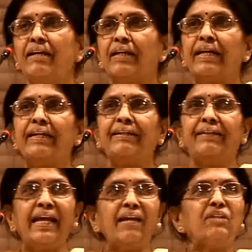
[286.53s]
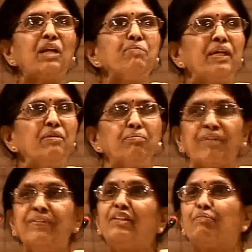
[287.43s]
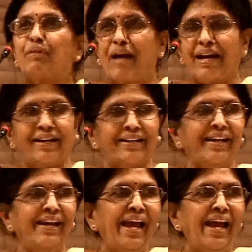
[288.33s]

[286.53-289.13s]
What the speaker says: and they have named it Pavitra Prabhakar.